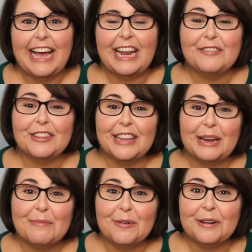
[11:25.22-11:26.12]
And if you'd
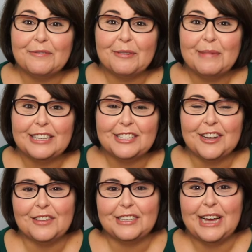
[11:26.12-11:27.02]
like more information
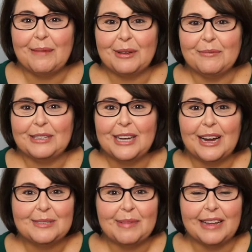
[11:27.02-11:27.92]
on the topic we
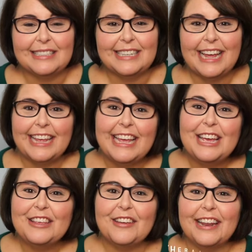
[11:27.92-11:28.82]
talked about today,
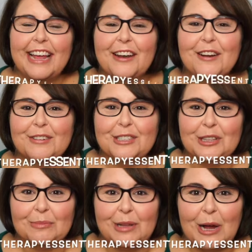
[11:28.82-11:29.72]
you can head over to
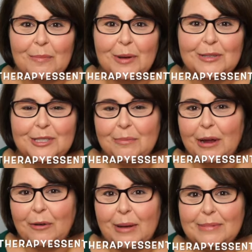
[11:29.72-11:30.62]
the blog post on
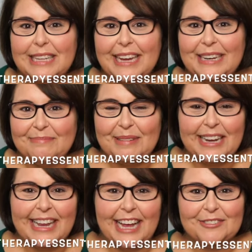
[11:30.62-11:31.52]
my website,
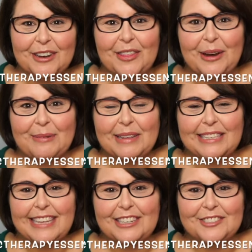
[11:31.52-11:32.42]

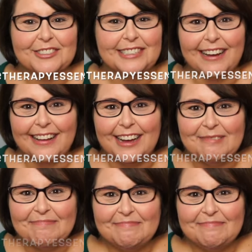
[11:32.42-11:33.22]
pediatrictherapyessentials.com.